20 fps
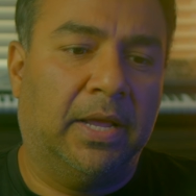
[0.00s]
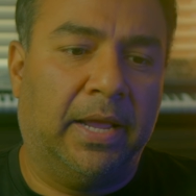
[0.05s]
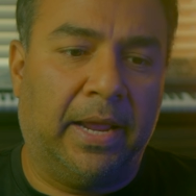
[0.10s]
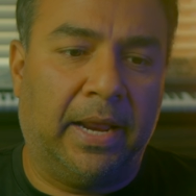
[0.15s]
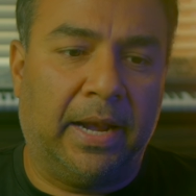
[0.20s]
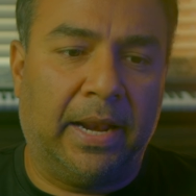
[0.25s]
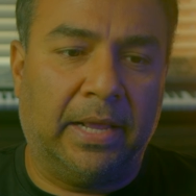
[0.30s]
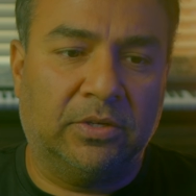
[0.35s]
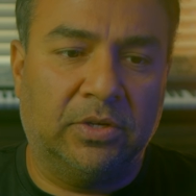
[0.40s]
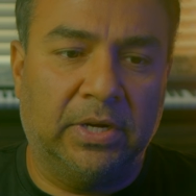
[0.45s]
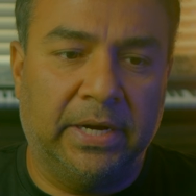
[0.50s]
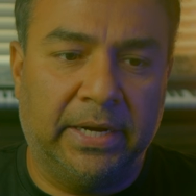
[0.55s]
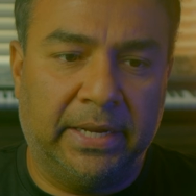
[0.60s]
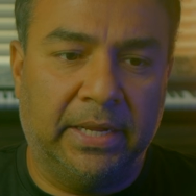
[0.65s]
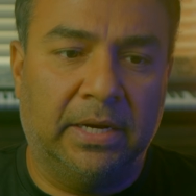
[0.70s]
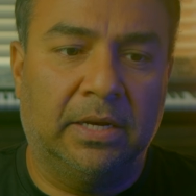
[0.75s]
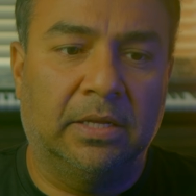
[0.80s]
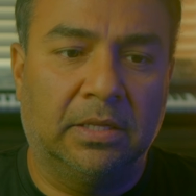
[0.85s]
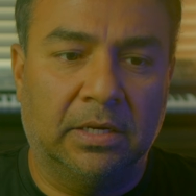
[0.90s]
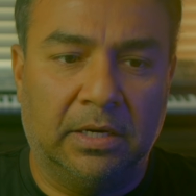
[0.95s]
and actually
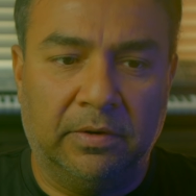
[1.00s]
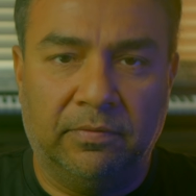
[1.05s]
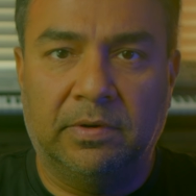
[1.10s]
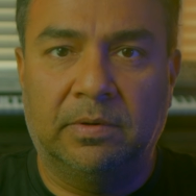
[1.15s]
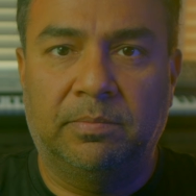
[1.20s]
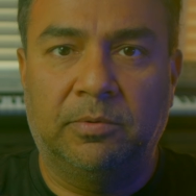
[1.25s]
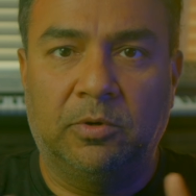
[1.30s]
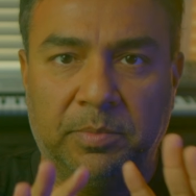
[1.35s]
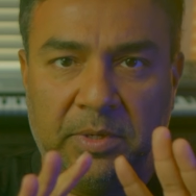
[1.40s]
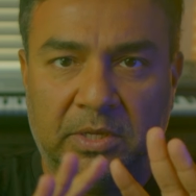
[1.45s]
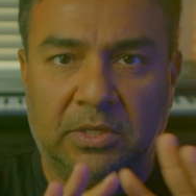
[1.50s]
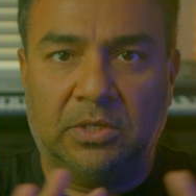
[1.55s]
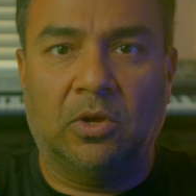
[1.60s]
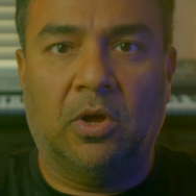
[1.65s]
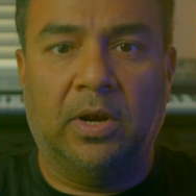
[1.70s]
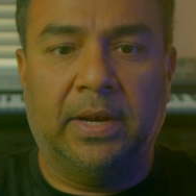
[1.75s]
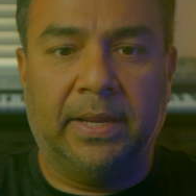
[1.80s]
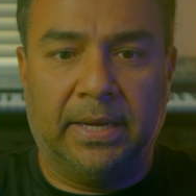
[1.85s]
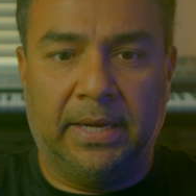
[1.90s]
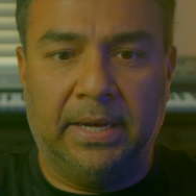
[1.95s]
tailor the reverb to be
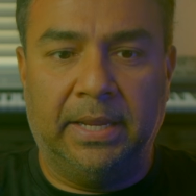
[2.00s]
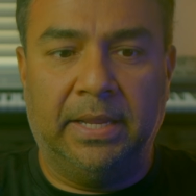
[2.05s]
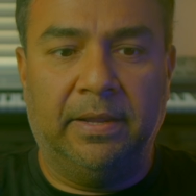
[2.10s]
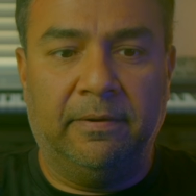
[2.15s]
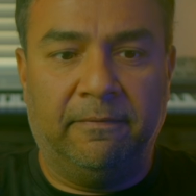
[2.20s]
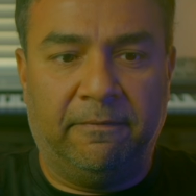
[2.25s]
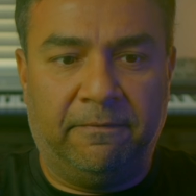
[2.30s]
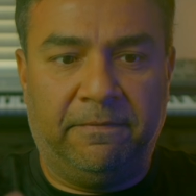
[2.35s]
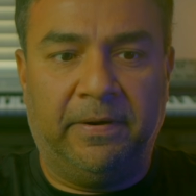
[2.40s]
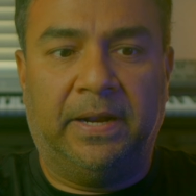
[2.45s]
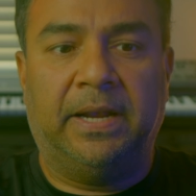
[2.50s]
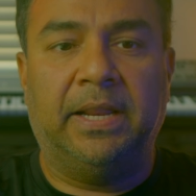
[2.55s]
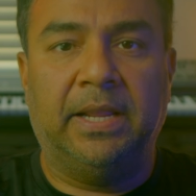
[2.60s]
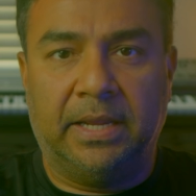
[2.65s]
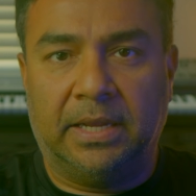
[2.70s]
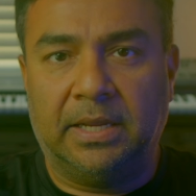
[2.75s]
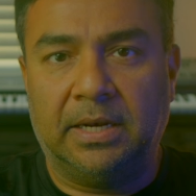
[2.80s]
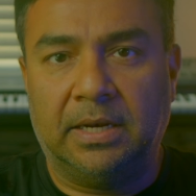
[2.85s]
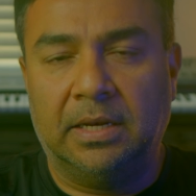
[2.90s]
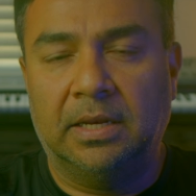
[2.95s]
sonically fitting
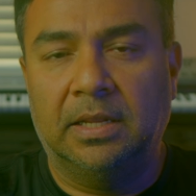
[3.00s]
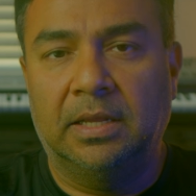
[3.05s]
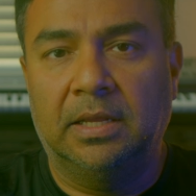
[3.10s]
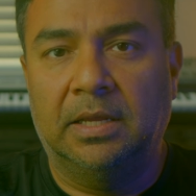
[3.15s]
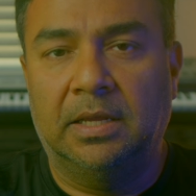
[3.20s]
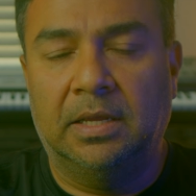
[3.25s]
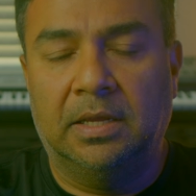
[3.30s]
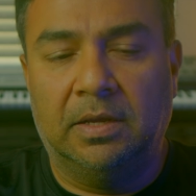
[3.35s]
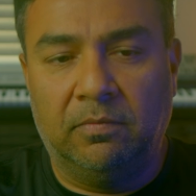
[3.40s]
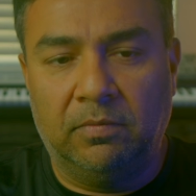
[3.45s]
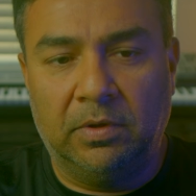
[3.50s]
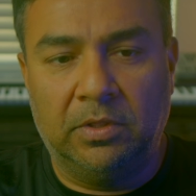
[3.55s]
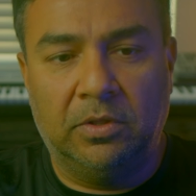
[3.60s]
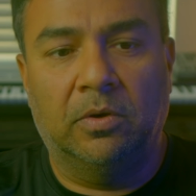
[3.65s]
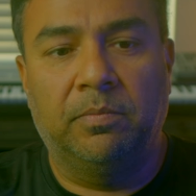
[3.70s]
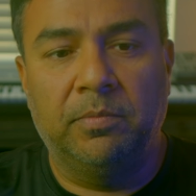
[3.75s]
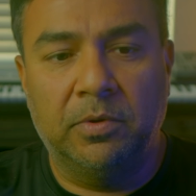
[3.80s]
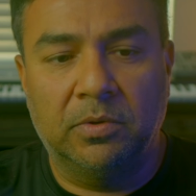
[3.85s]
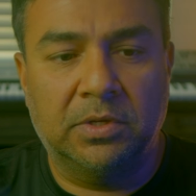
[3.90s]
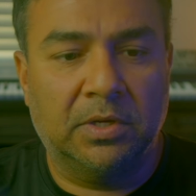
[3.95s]
in with
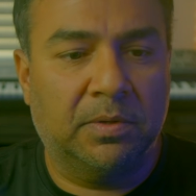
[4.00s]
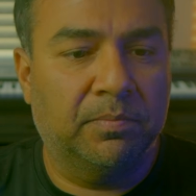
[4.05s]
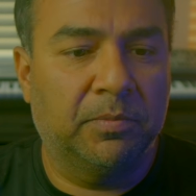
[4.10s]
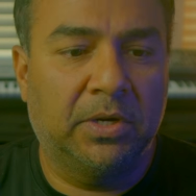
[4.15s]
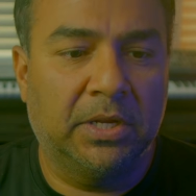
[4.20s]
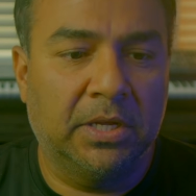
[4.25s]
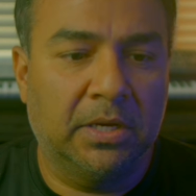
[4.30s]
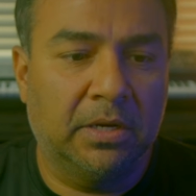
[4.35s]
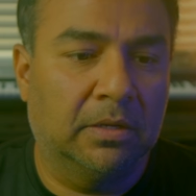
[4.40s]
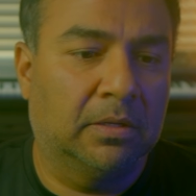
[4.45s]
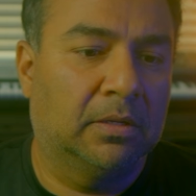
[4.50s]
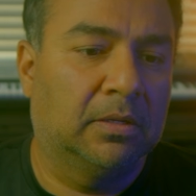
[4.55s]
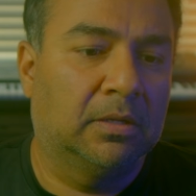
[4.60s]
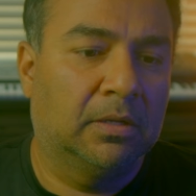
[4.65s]
your music material.